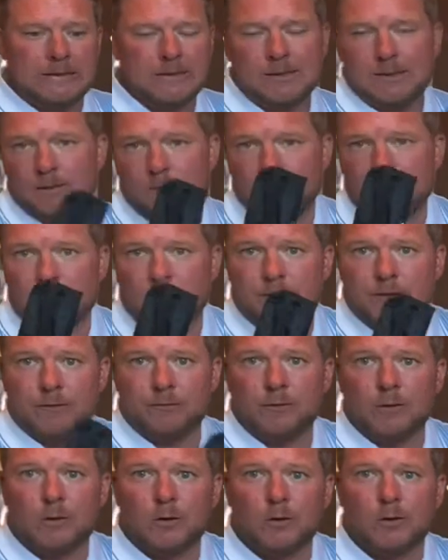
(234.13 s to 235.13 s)
we've got different
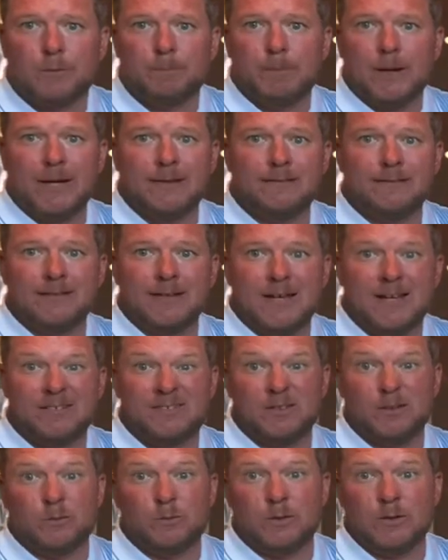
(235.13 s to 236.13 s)
coloured pens there, so
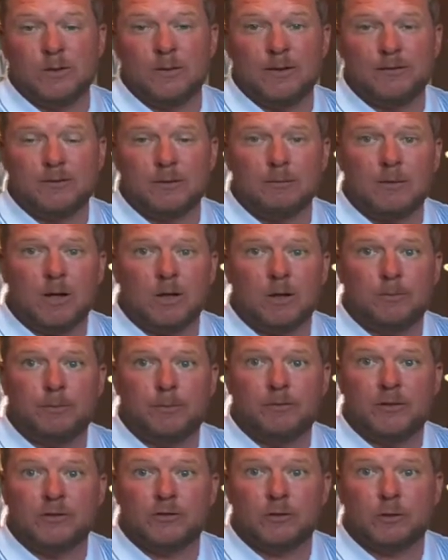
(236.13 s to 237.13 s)
if we do have to mark a
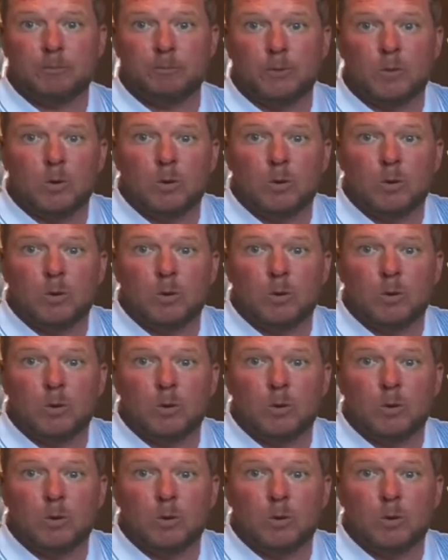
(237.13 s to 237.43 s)
provisional ball,